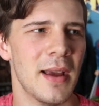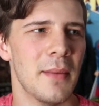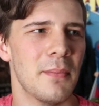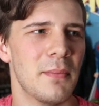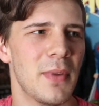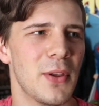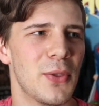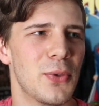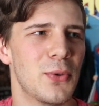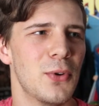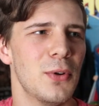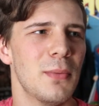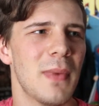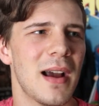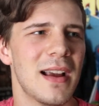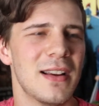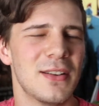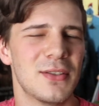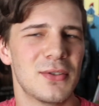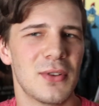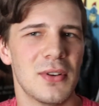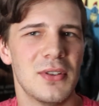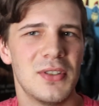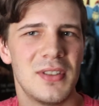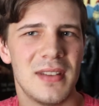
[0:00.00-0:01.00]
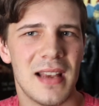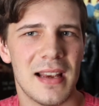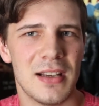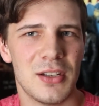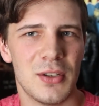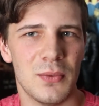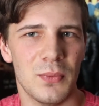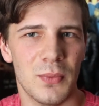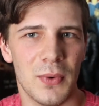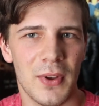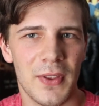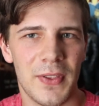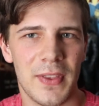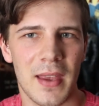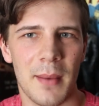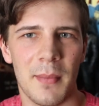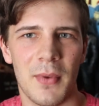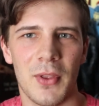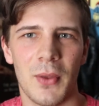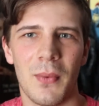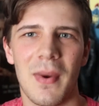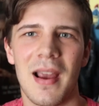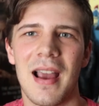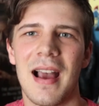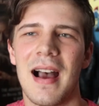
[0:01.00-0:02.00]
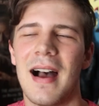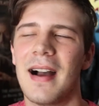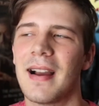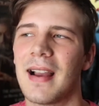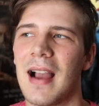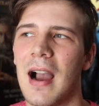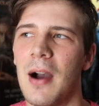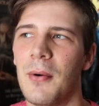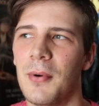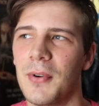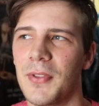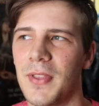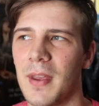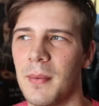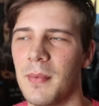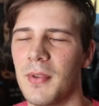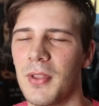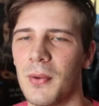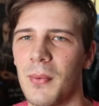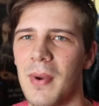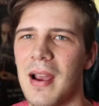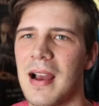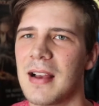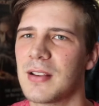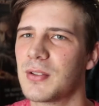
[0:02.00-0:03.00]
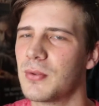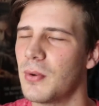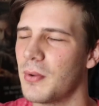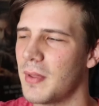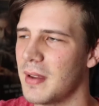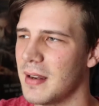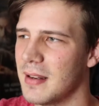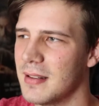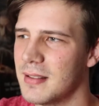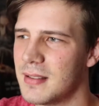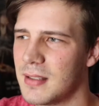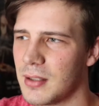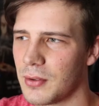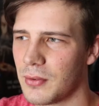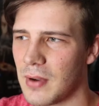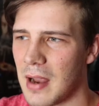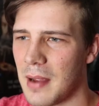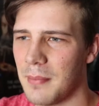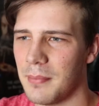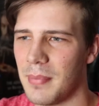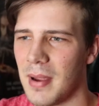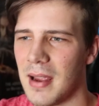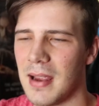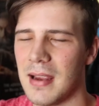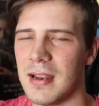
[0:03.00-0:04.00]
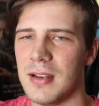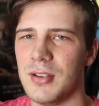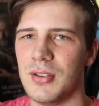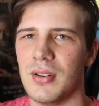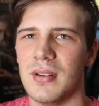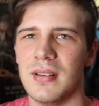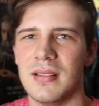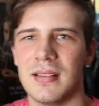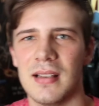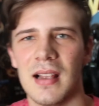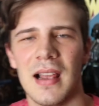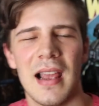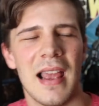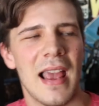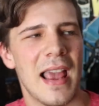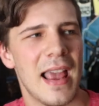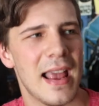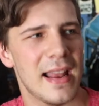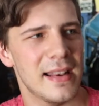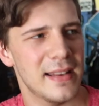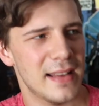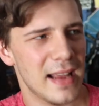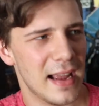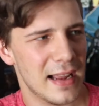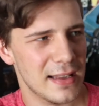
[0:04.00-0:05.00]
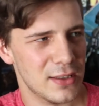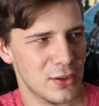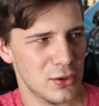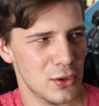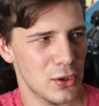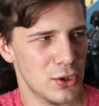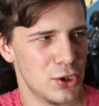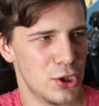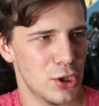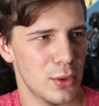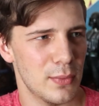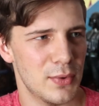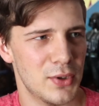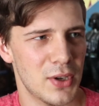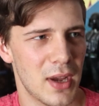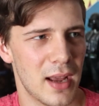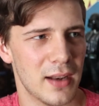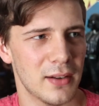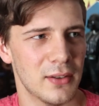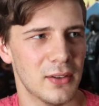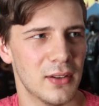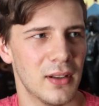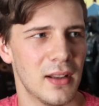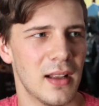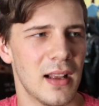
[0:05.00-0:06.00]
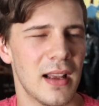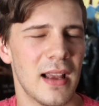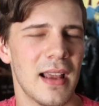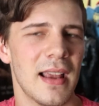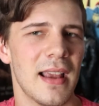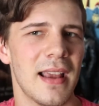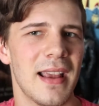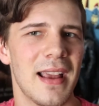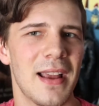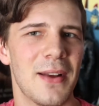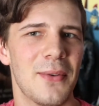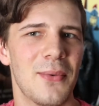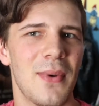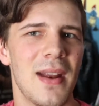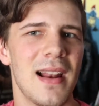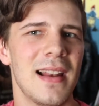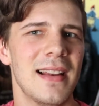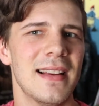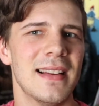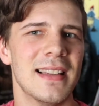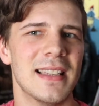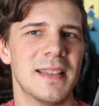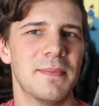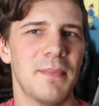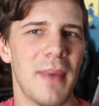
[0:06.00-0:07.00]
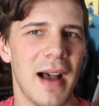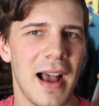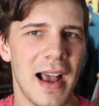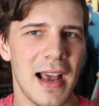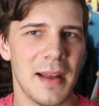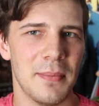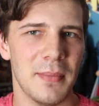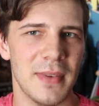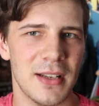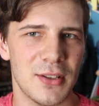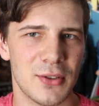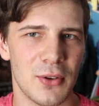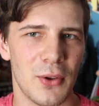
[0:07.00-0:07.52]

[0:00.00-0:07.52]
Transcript: but through my association with them and the way I hung out with them and the way I saw their Instagram pages and Dan's YouTube channel, it really inspired me.